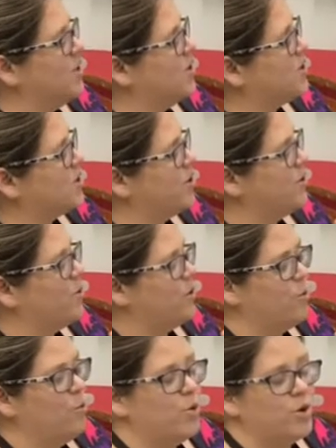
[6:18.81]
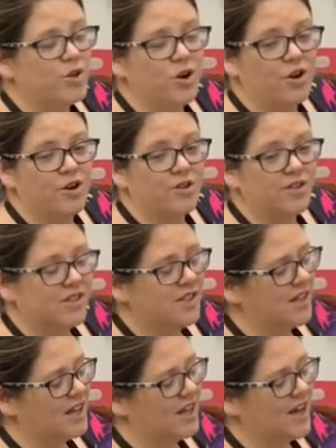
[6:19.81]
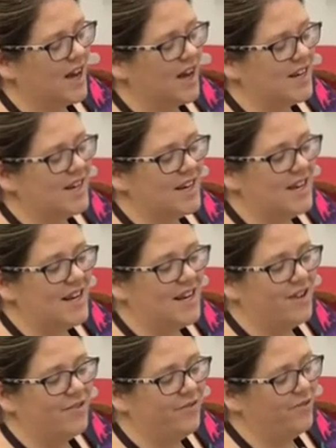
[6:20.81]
So warthogs can live